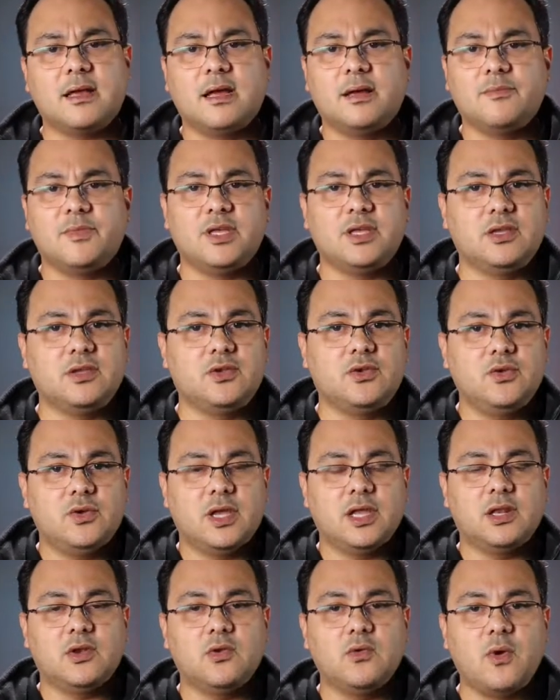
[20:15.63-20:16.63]
I mean, you
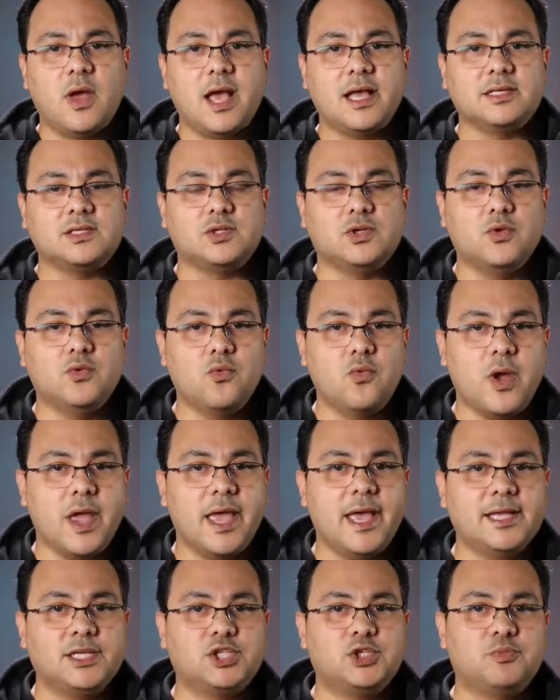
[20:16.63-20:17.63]
can do as you
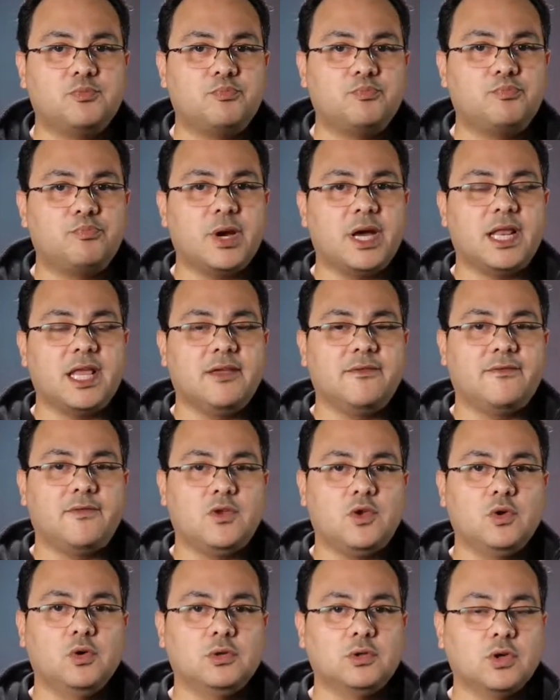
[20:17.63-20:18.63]
wish, but if
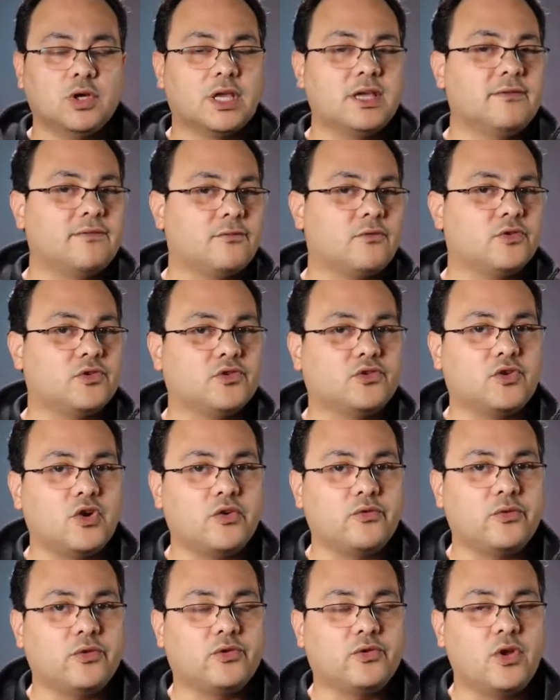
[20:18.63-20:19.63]
you're looking for a
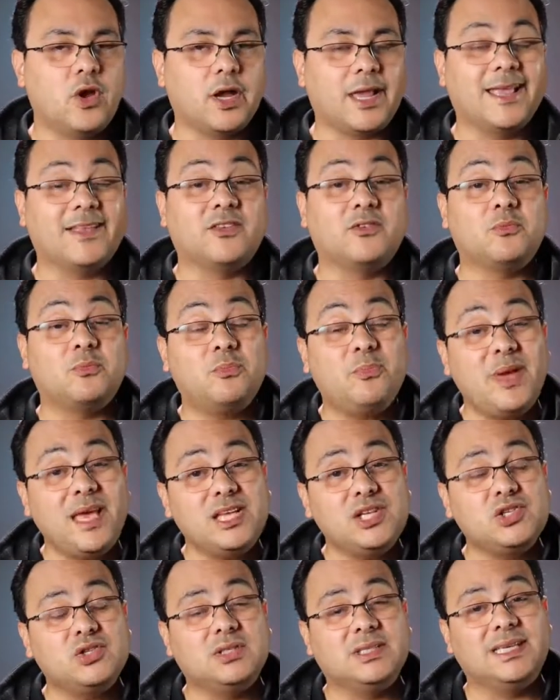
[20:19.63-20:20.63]
service dog,
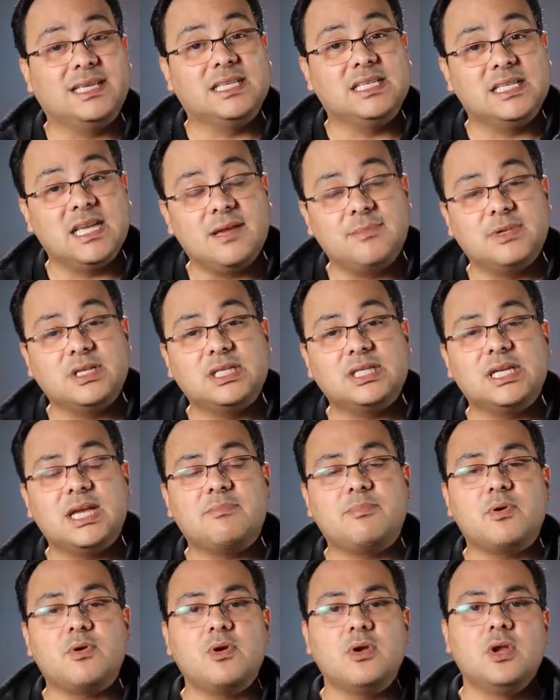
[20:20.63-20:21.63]
especially a German
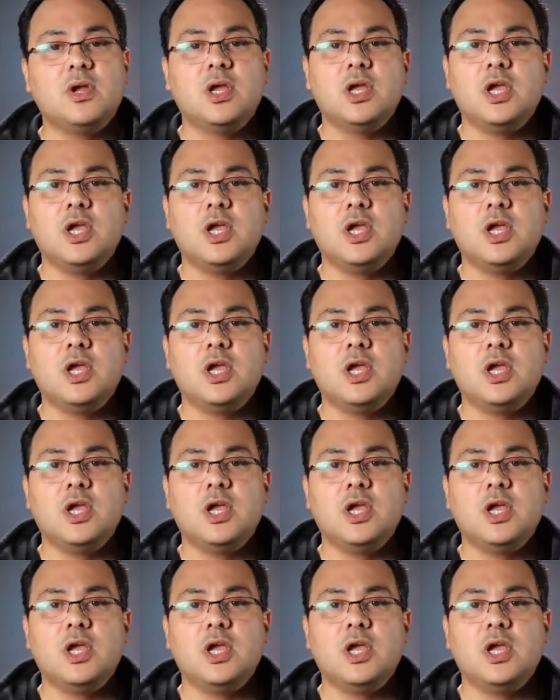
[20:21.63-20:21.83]
Shepherd,